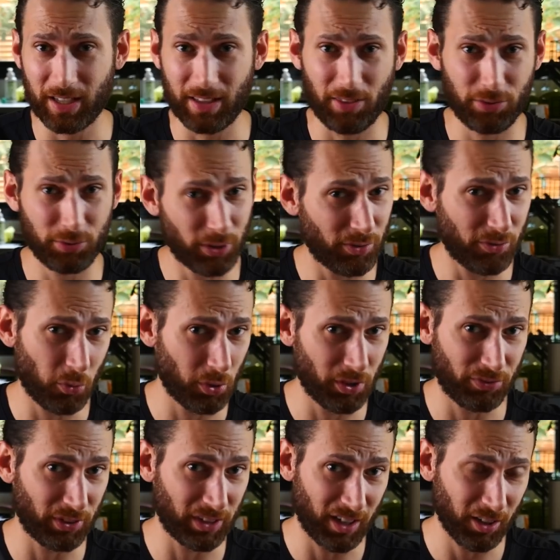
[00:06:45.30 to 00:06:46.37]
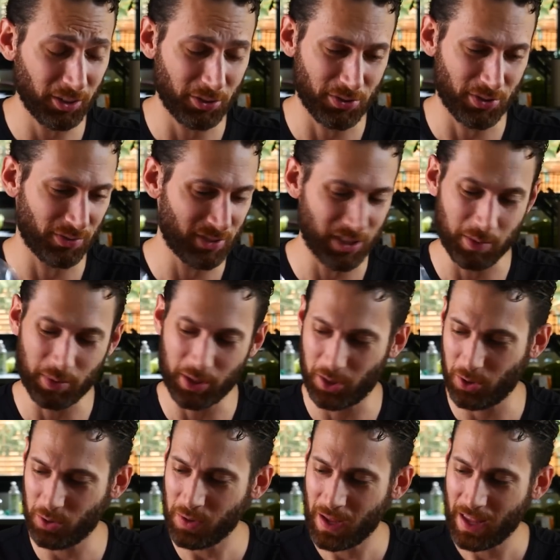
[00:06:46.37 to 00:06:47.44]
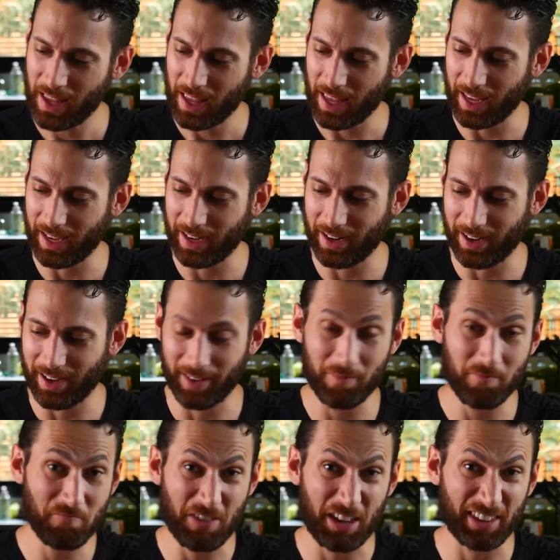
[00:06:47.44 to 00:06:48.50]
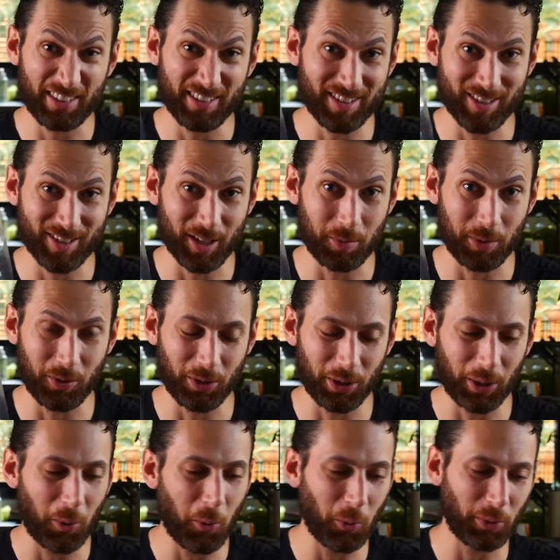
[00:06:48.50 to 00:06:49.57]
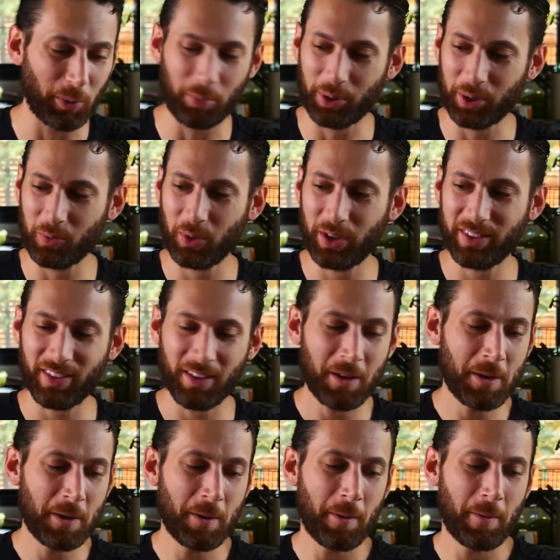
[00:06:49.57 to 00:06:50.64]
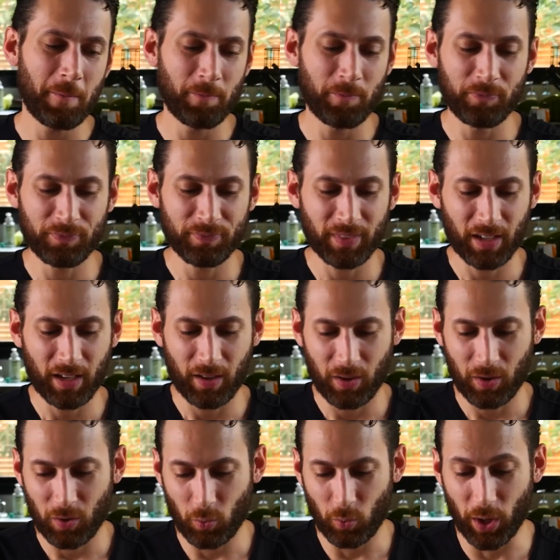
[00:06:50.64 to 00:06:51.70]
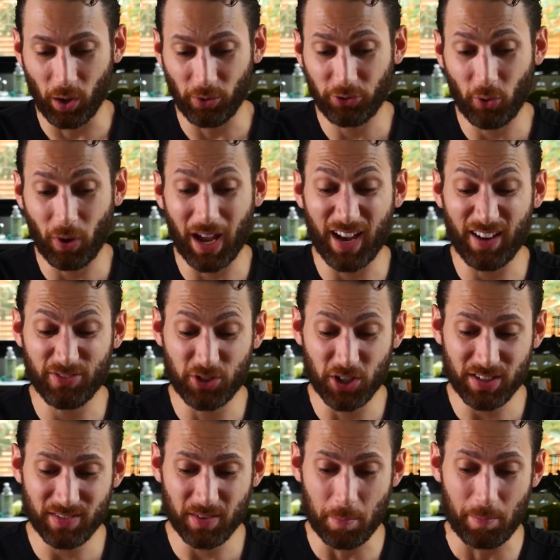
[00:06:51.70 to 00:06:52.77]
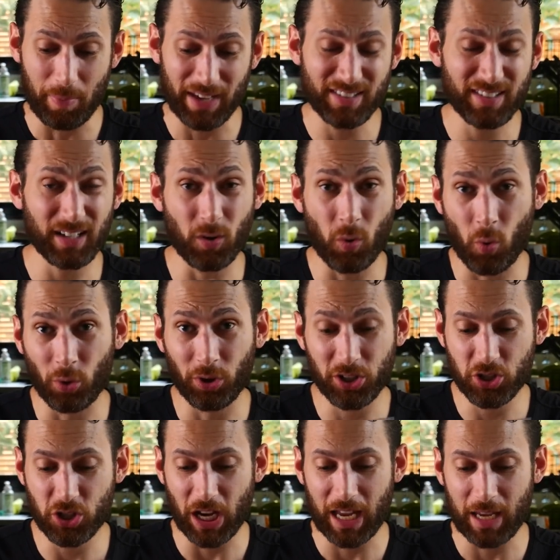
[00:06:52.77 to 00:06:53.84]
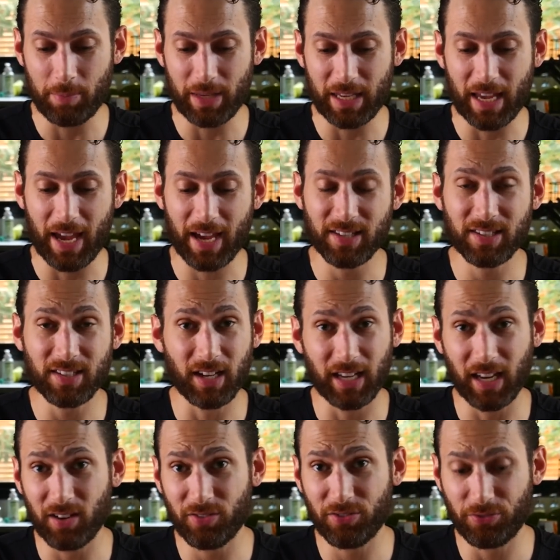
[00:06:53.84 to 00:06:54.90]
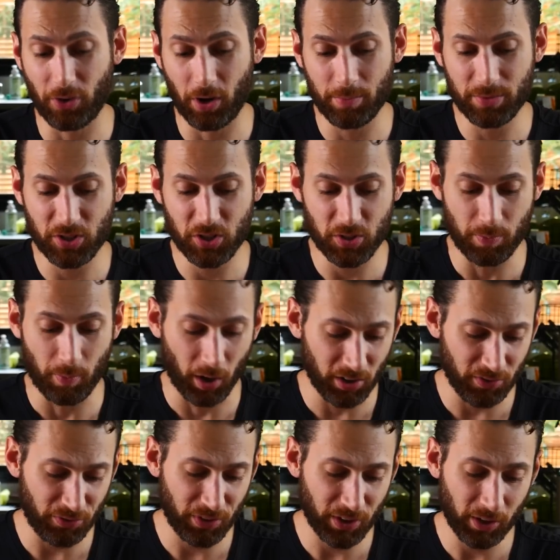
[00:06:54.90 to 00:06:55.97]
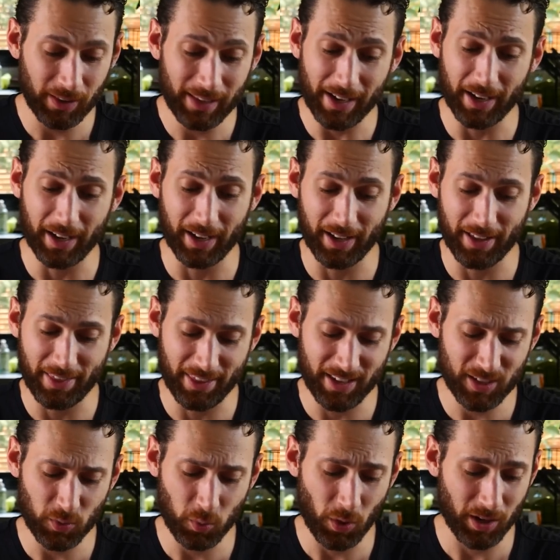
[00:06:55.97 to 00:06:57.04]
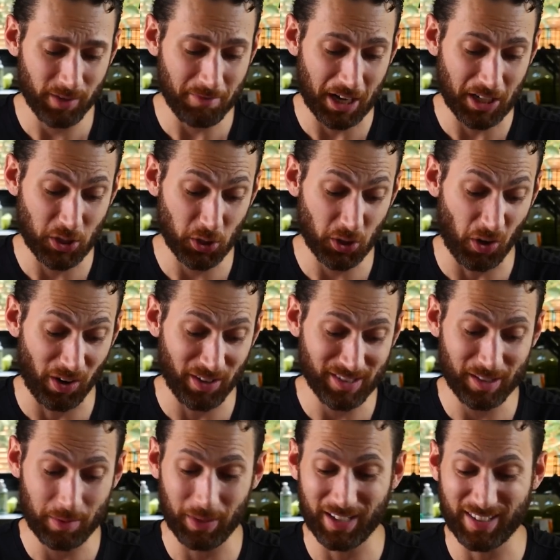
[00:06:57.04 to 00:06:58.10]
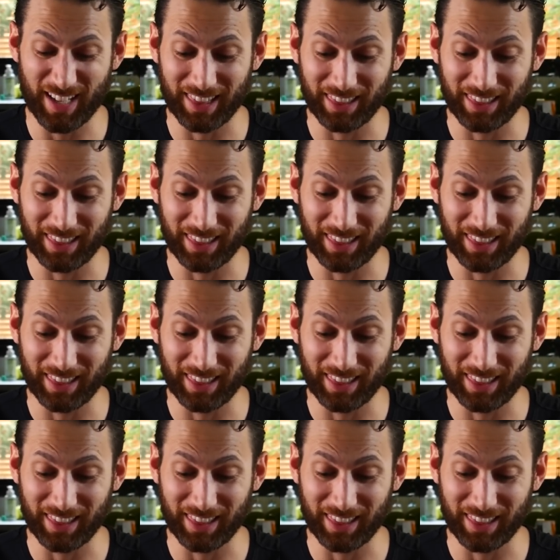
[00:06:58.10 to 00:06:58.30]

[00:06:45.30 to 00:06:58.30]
in three or four different colors of TPU. And I think this is going to be really cool to print with. We also have just a basic orange ABS, again from SmartFil. This one I took honestly because I